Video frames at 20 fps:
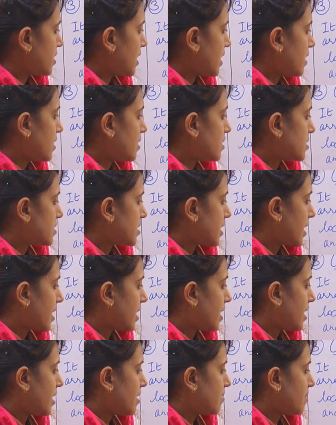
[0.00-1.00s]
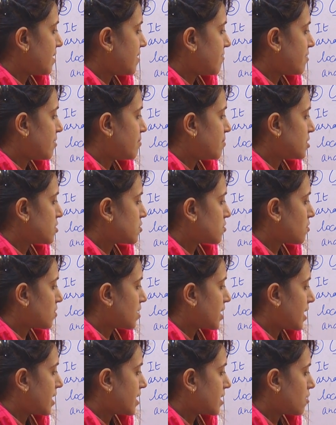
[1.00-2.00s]
then second element will be
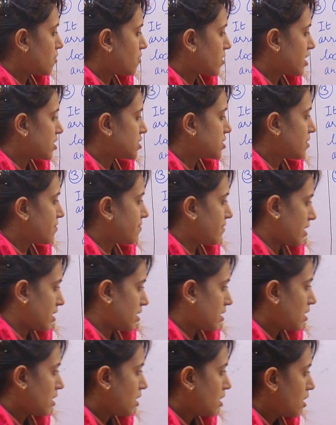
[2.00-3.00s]
stored at location 1.